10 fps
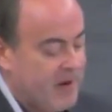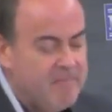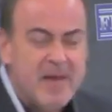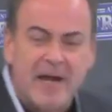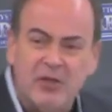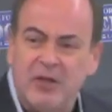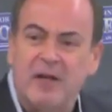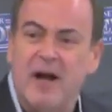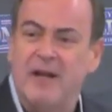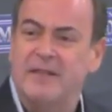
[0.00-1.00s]
Imagine
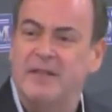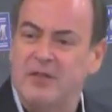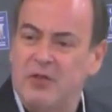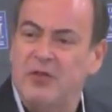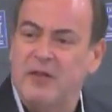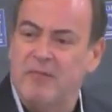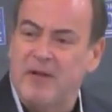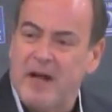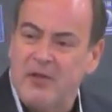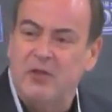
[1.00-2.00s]
a Constitution that
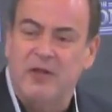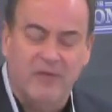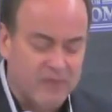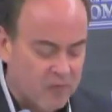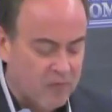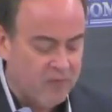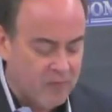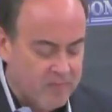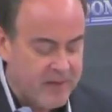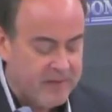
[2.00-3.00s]
would actually
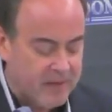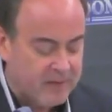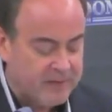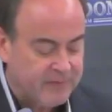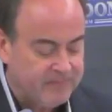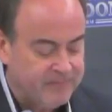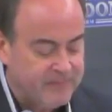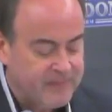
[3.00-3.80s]
forbid those.